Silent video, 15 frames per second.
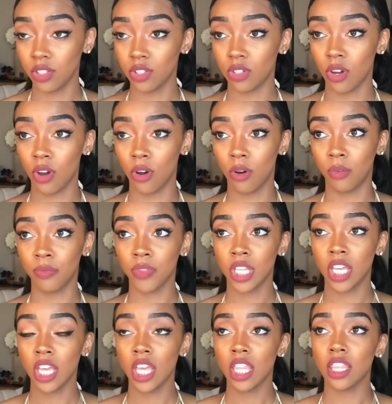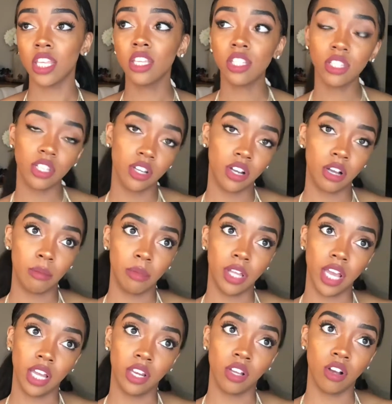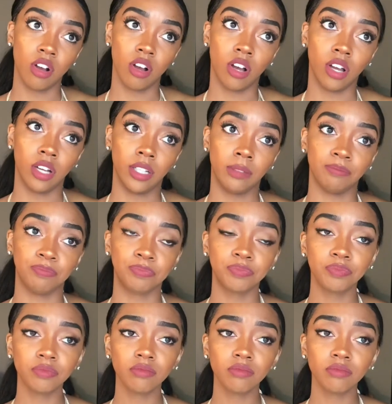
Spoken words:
So this year I'm planning on